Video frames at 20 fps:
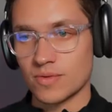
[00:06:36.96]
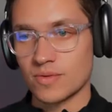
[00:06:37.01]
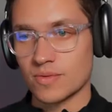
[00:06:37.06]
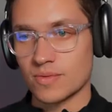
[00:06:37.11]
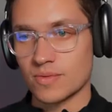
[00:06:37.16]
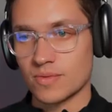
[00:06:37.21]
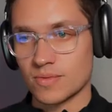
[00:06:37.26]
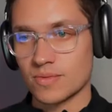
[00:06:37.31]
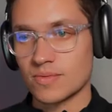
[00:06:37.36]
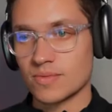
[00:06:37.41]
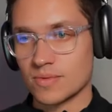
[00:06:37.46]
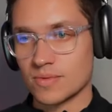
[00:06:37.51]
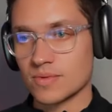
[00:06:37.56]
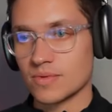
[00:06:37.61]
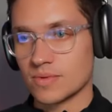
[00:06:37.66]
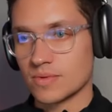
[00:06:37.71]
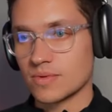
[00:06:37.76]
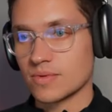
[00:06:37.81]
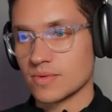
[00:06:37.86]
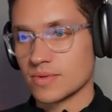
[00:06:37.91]
yeah, it's been a big
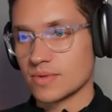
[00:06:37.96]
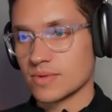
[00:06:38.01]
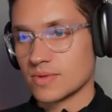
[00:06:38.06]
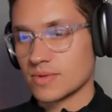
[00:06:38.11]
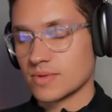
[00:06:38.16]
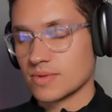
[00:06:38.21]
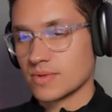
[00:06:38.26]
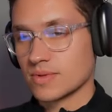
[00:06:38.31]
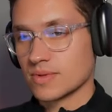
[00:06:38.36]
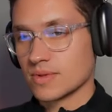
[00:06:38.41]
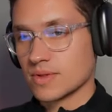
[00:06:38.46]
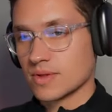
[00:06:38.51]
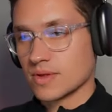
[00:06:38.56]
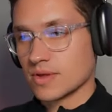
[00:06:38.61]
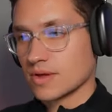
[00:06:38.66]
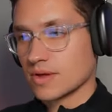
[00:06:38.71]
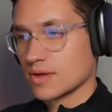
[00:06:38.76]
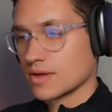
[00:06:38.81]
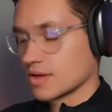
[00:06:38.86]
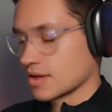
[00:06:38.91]
difference with that.
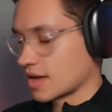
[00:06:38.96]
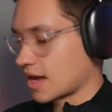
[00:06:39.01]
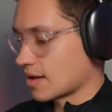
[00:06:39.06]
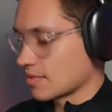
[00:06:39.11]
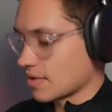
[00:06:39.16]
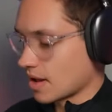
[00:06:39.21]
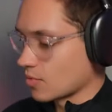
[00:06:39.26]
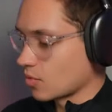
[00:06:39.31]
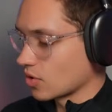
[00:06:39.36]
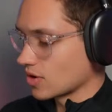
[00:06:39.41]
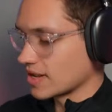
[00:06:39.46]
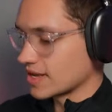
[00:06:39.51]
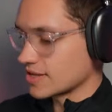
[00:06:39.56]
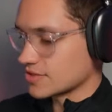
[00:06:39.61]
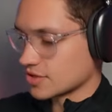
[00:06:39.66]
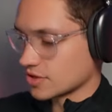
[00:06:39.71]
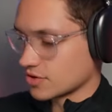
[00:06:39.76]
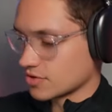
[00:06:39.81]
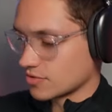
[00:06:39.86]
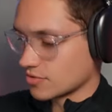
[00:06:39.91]
And, and what led to
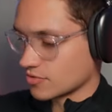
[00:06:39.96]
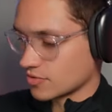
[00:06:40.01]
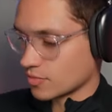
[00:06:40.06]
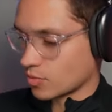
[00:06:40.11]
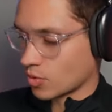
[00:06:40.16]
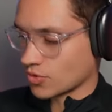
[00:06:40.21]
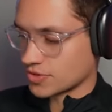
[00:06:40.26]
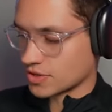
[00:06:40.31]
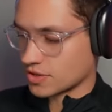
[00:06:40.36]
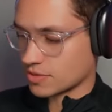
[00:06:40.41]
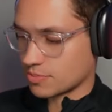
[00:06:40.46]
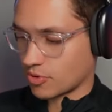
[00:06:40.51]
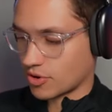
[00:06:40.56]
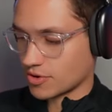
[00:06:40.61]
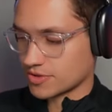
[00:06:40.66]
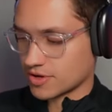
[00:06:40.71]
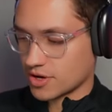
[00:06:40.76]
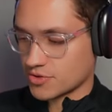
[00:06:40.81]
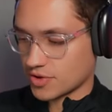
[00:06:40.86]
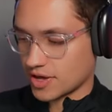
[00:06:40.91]
you wanting to
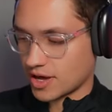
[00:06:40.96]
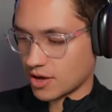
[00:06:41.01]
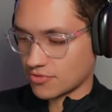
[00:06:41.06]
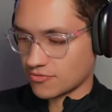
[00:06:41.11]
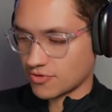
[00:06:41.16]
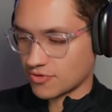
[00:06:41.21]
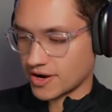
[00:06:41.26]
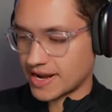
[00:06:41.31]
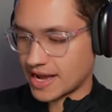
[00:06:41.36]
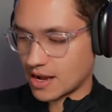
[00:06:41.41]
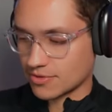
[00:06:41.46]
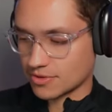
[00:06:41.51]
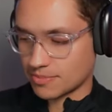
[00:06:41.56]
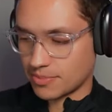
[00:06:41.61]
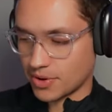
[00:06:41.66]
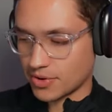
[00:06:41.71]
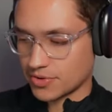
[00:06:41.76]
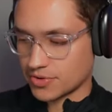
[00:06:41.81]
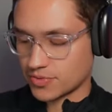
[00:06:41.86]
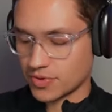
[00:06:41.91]
prioritize your health right now as
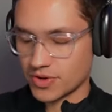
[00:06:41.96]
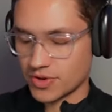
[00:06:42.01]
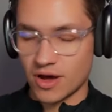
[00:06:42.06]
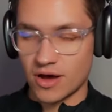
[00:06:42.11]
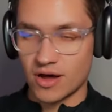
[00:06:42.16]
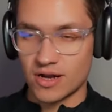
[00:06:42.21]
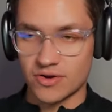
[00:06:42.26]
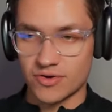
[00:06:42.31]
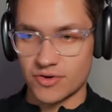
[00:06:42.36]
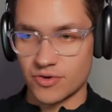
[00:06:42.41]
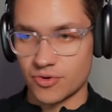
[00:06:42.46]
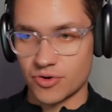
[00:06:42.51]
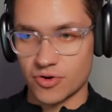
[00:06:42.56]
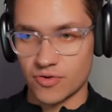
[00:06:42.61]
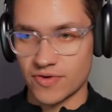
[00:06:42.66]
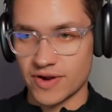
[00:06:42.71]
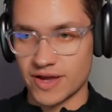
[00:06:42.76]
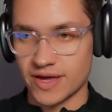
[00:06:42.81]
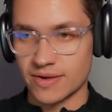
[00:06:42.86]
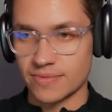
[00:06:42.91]
opposed to an, earlier in your
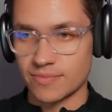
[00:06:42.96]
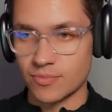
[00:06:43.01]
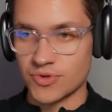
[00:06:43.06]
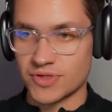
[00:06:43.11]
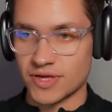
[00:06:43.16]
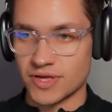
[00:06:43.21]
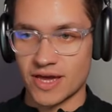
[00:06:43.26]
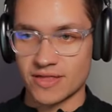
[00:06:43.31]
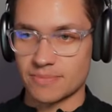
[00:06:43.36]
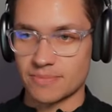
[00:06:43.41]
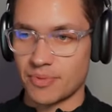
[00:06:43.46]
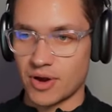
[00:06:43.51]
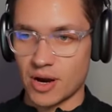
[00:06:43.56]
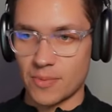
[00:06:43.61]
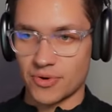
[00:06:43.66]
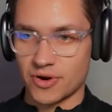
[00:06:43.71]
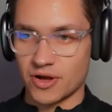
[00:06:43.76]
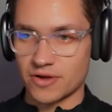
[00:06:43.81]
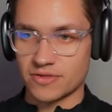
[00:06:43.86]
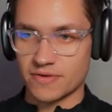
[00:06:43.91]
career? Was it as a
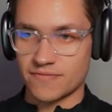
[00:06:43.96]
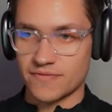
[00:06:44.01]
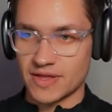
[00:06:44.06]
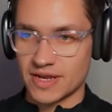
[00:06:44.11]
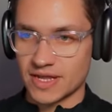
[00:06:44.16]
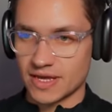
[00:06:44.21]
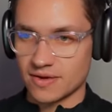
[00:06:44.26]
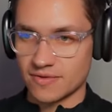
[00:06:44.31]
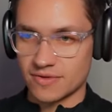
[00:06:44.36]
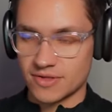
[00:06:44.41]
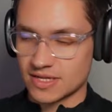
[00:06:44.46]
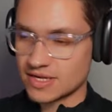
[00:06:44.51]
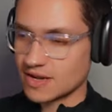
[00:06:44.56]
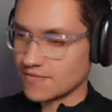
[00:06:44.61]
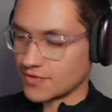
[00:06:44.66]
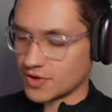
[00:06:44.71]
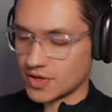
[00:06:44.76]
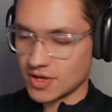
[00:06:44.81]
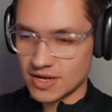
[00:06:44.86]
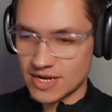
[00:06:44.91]
byproduct of feeling
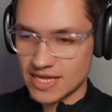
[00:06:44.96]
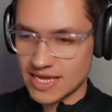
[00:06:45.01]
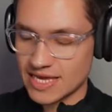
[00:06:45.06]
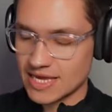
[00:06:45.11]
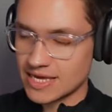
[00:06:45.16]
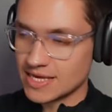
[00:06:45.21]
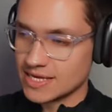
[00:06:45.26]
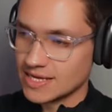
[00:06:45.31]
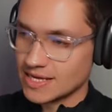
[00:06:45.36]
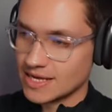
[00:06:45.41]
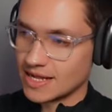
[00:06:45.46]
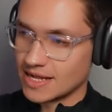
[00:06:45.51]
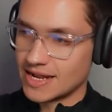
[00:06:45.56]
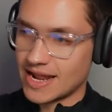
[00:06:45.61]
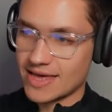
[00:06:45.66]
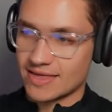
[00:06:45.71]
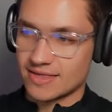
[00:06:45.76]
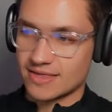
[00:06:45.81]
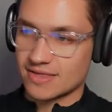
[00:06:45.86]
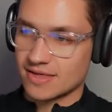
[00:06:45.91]
significantly
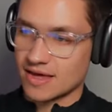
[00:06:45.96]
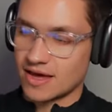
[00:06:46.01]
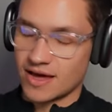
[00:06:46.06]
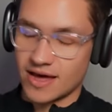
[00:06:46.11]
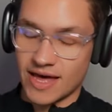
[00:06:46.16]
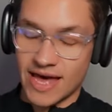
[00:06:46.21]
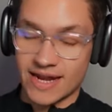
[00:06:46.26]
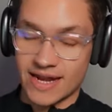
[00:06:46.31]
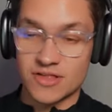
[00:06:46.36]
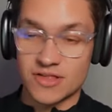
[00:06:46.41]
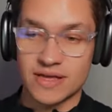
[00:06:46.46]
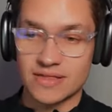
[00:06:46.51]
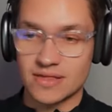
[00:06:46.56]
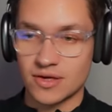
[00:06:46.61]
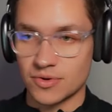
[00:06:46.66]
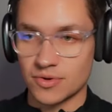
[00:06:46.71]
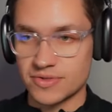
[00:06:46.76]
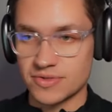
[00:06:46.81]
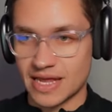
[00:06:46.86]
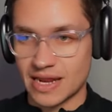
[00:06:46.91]
less uh, energetic on a
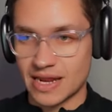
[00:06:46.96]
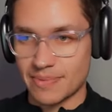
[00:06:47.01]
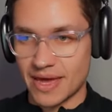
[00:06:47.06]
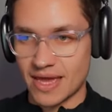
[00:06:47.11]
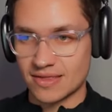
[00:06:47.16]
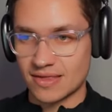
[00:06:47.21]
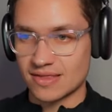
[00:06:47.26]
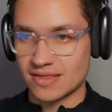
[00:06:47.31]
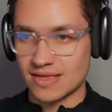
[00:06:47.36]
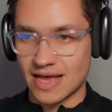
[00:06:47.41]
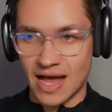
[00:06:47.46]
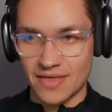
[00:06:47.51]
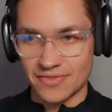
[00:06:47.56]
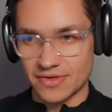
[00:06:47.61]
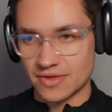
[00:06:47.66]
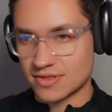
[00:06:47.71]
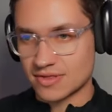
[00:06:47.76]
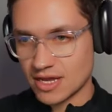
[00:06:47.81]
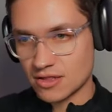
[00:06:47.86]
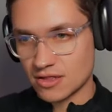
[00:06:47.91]
daily basis at this
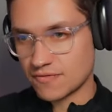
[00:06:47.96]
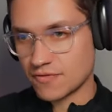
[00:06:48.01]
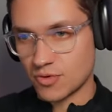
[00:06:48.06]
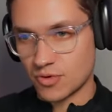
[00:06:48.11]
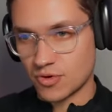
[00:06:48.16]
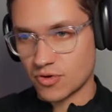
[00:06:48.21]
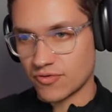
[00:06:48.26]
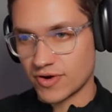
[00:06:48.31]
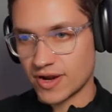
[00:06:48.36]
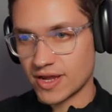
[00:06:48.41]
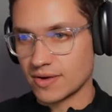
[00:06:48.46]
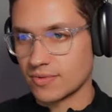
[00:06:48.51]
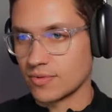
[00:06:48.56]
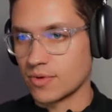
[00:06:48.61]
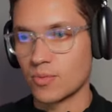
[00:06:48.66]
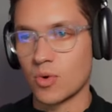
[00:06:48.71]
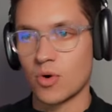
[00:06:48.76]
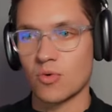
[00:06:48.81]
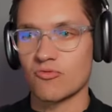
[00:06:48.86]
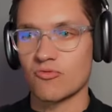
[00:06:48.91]
stage of your career? What,
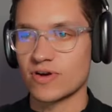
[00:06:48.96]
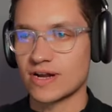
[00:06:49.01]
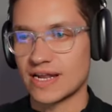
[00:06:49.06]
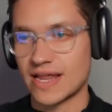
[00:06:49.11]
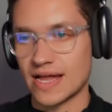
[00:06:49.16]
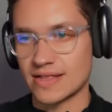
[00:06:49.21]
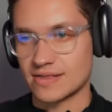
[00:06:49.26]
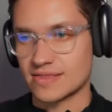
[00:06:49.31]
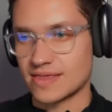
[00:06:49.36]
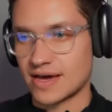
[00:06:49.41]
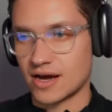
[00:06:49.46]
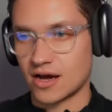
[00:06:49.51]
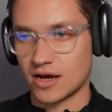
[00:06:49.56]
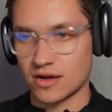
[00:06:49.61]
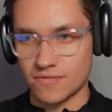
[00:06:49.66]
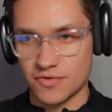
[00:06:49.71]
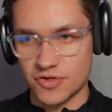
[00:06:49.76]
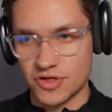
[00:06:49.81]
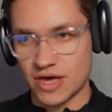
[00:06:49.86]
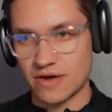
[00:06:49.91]
what really led to that kind of
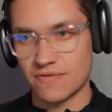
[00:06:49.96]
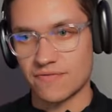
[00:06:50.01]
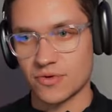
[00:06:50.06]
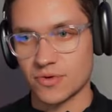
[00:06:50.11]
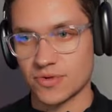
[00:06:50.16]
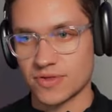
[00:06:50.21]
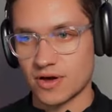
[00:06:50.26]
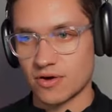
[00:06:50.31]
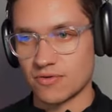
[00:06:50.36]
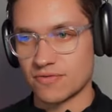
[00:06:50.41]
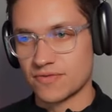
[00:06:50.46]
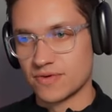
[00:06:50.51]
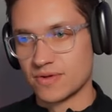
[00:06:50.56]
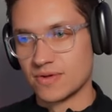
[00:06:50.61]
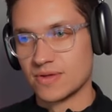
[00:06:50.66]
shift for yourself?